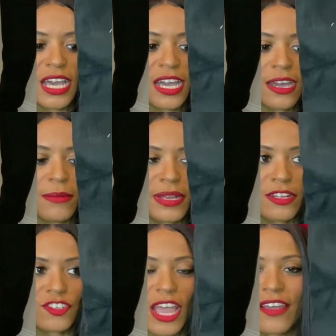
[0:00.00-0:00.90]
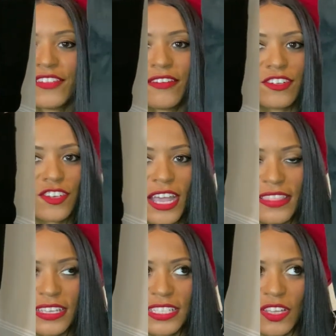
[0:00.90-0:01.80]
Um, and I'll try, I've never tried
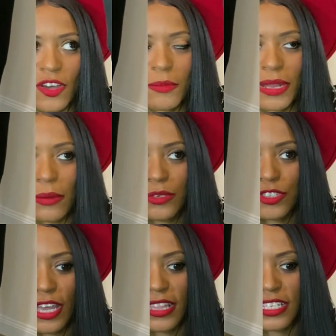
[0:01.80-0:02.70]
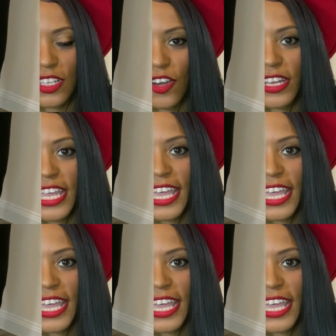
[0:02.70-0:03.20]
these on, but I will try these on.